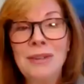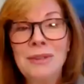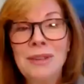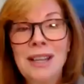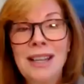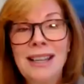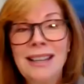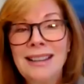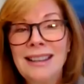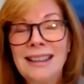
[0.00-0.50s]
know
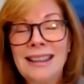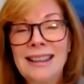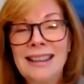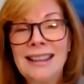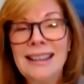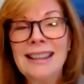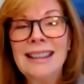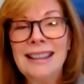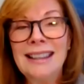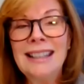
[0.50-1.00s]
we're,
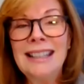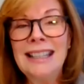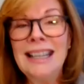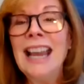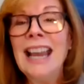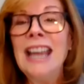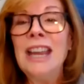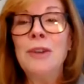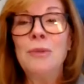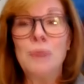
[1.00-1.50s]
there, right?
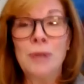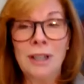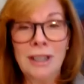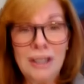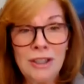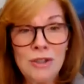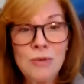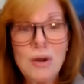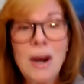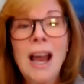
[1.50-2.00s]
Yeah, it
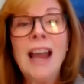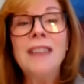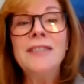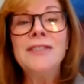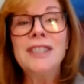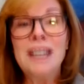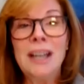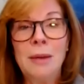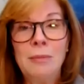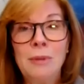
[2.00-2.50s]
really
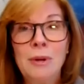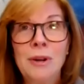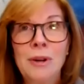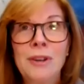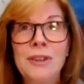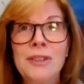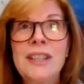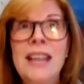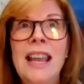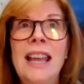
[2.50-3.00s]
drives
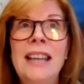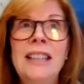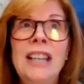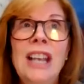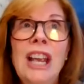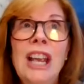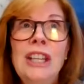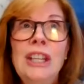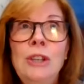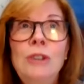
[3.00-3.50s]
numbers, and
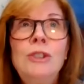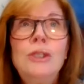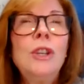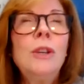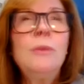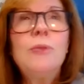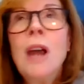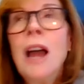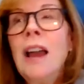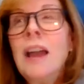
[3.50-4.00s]

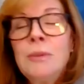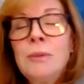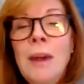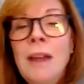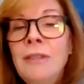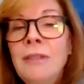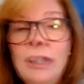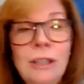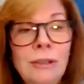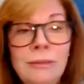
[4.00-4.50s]
YouTube drives
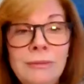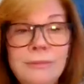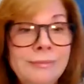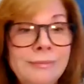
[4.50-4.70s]
revenue.